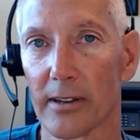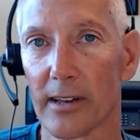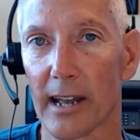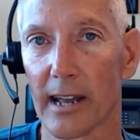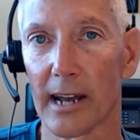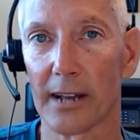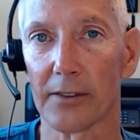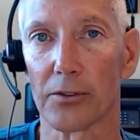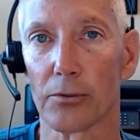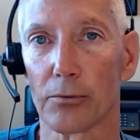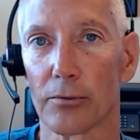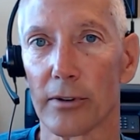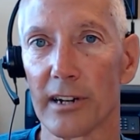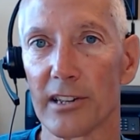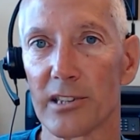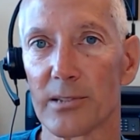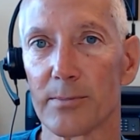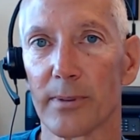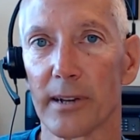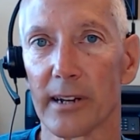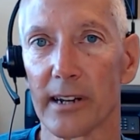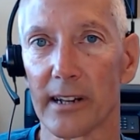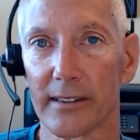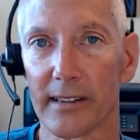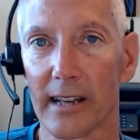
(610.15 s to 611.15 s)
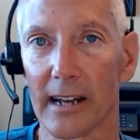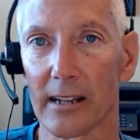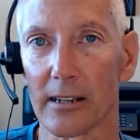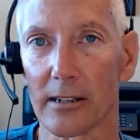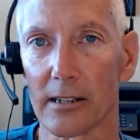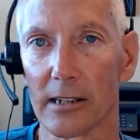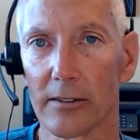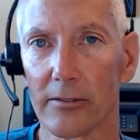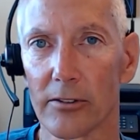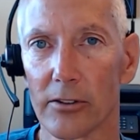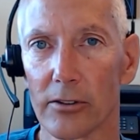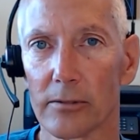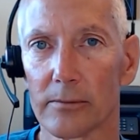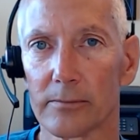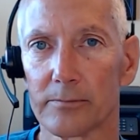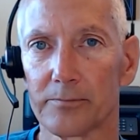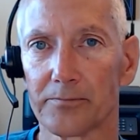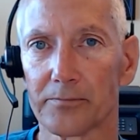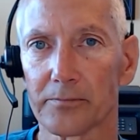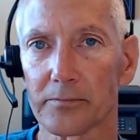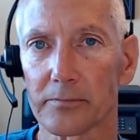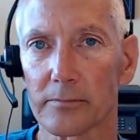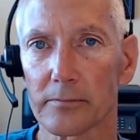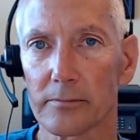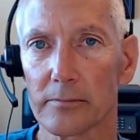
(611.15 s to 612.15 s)
had the rates been at that level.
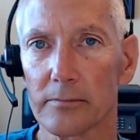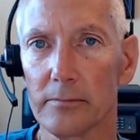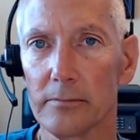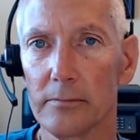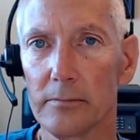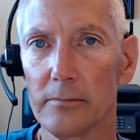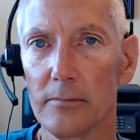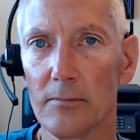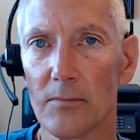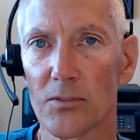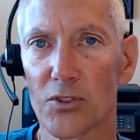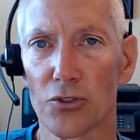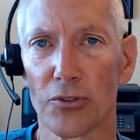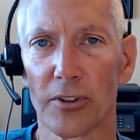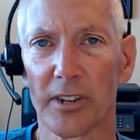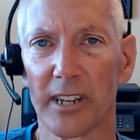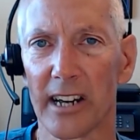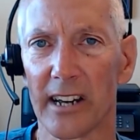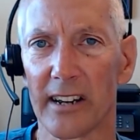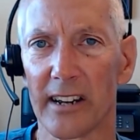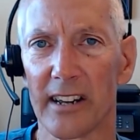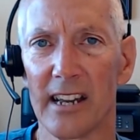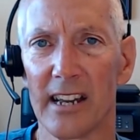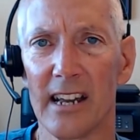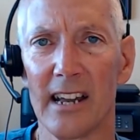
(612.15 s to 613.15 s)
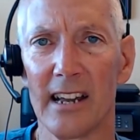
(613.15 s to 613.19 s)
So again,